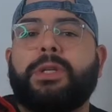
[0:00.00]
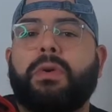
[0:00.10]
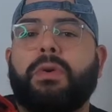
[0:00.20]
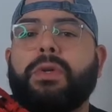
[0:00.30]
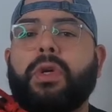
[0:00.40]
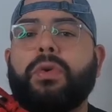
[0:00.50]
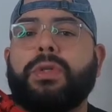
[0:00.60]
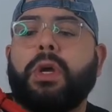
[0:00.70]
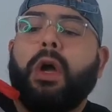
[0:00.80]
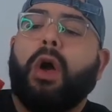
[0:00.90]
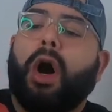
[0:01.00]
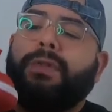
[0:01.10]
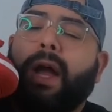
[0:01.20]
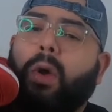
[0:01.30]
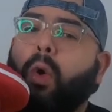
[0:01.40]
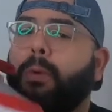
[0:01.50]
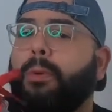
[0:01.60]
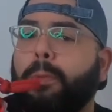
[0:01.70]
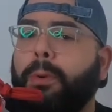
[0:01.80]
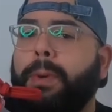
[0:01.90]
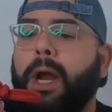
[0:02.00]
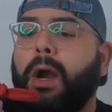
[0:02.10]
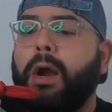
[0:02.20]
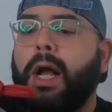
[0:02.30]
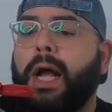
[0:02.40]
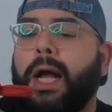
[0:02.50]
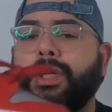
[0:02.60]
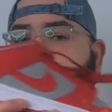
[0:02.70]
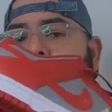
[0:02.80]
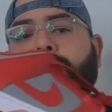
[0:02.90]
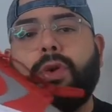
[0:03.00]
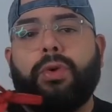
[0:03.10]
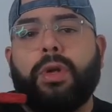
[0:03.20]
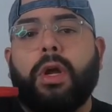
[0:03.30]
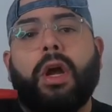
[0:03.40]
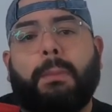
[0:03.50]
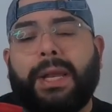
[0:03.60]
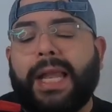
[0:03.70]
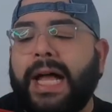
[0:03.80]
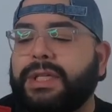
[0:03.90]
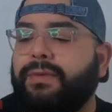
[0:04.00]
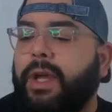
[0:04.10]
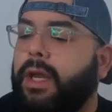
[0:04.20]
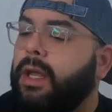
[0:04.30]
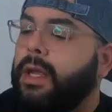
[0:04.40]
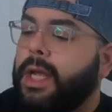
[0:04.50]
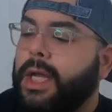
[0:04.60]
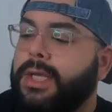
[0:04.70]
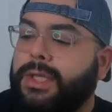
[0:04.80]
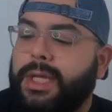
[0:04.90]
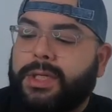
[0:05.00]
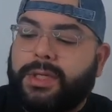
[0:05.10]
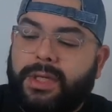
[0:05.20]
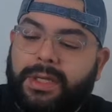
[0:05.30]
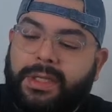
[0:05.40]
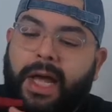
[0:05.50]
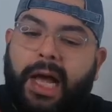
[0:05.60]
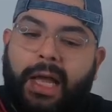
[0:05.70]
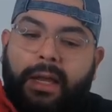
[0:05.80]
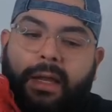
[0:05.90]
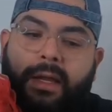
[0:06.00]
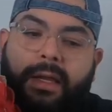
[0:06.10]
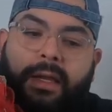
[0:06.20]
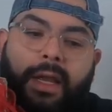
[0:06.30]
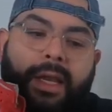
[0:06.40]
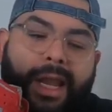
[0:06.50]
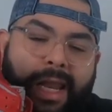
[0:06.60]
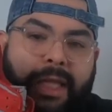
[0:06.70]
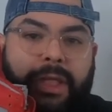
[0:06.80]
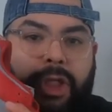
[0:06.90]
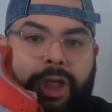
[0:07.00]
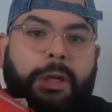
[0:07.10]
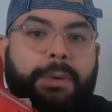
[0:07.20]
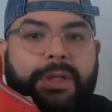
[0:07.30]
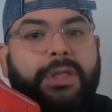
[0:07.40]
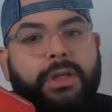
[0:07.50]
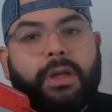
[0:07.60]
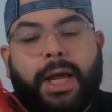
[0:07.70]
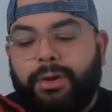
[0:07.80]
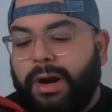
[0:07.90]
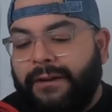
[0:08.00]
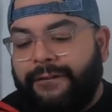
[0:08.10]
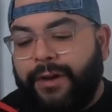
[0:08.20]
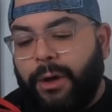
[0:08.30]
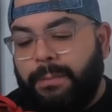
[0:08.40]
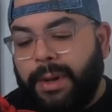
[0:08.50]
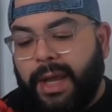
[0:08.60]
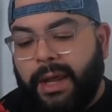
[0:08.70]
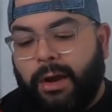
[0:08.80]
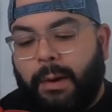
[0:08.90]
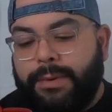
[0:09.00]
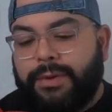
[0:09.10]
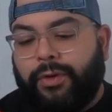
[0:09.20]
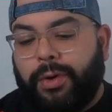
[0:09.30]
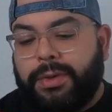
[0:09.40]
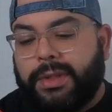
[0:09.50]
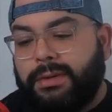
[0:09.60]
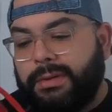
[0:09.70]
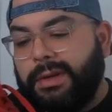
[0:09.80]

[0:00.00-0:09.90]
material used on that Court Purple pair I just reviewed on my last vid. This is not like the cheapest leather I've felt, but it almost feels